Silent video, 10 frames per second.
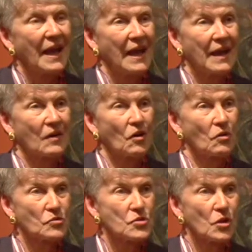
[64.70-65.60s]
and
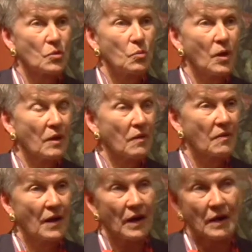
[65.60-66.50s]
also with
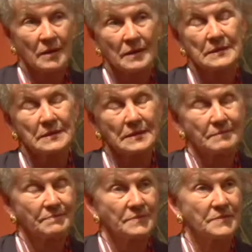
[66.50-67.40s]
the
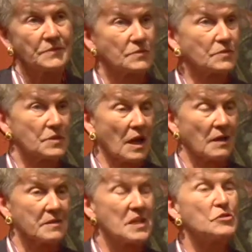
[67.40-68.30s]

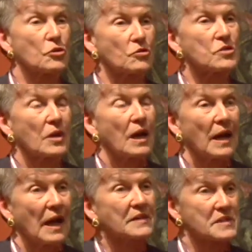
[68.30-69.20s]
teachers
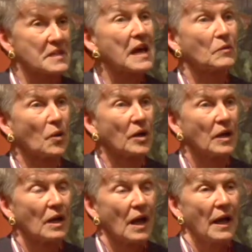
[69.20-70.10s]
at
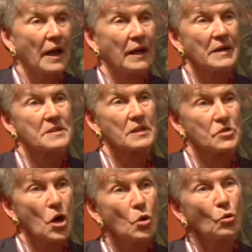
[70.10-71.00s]
Stanwood. And it's a
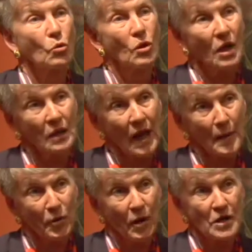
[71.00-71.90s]
total
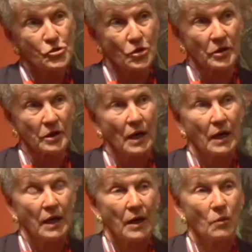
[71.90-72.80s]
collaboration.
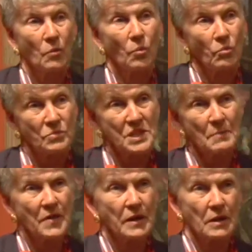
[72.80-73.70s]
And
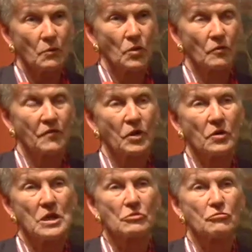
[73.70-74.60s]
something that we're
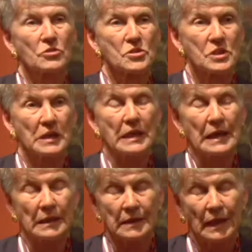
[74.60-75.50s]
very interested
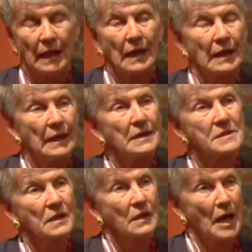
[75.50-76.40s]
in
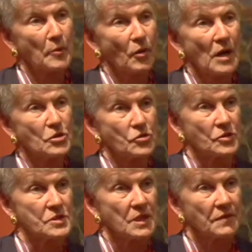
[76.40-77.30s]
is
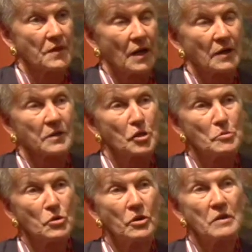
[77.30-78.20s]
collaborations. At the
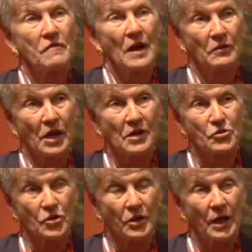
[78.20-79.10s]
Community
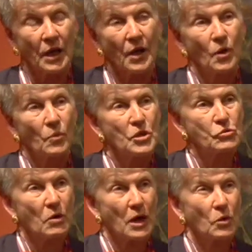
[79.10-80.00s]
Foundation, we
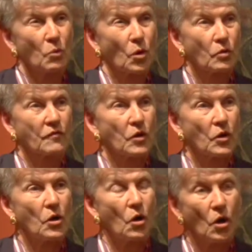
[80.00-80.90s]
try to work
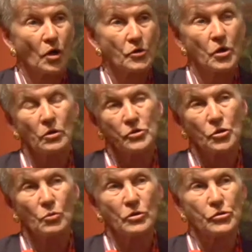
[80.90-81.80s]
very hard
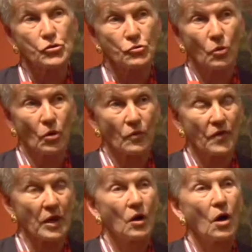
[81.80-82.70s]
to ensure
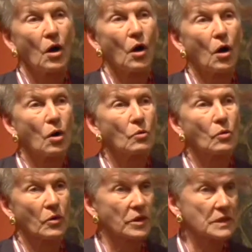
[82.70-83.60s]
that all
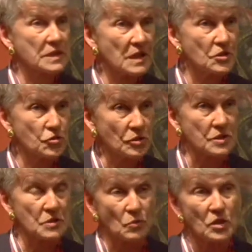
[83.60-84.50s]

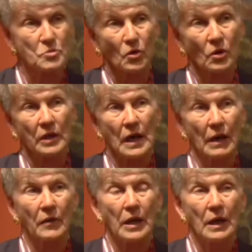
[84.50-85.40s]
organizations in Westmoreland
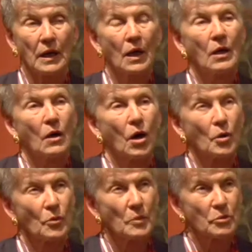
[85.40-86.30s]
County
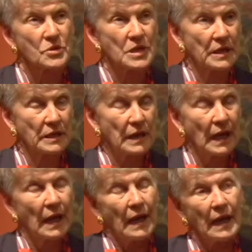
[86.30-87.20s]
are
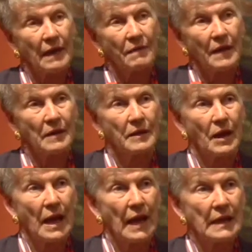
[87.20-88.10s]
represented, and
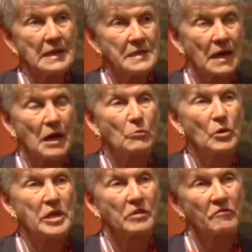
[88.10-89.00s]
that anytime
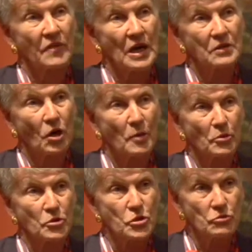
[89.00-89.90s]
we can find
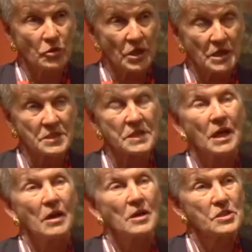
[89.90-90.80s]
opportunities
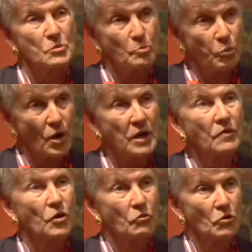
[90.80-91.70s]
to
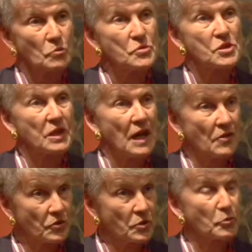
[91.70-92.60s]
bring the groups
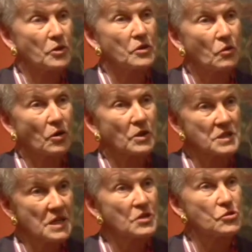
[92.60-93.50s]
together, to bring the
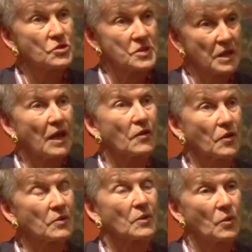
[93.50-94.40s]
organizations
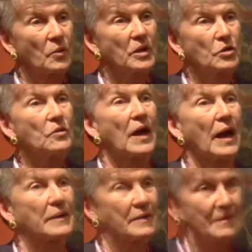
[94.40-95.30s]
together, we do
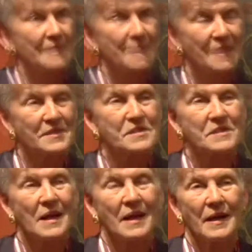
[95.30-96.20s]
that. It's